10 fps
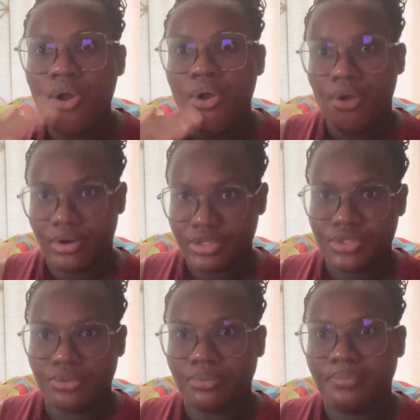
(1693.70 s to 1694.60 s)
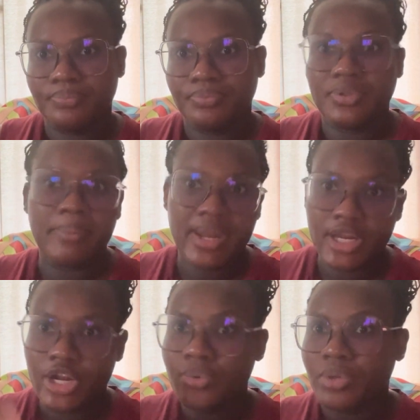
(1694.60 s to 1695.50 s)
or so,
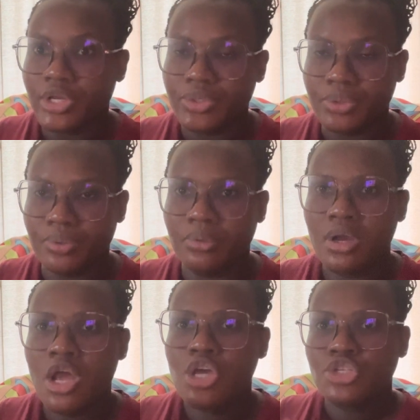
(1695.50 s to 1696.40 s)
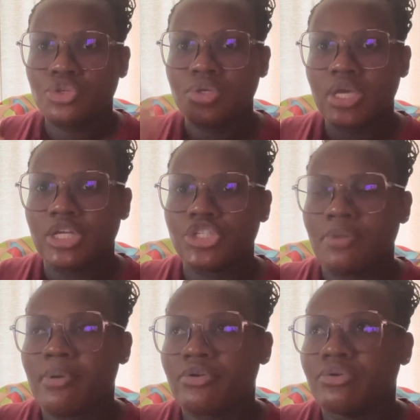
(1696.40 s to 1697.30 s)
depending on where you go. So you can
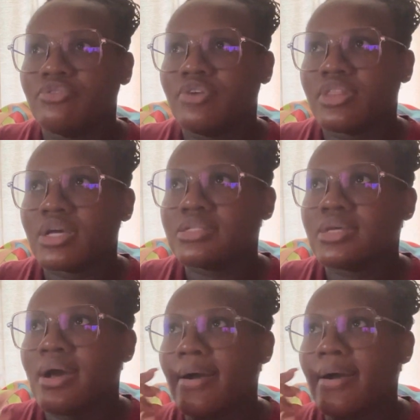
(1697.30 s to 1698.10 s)
shop around for that.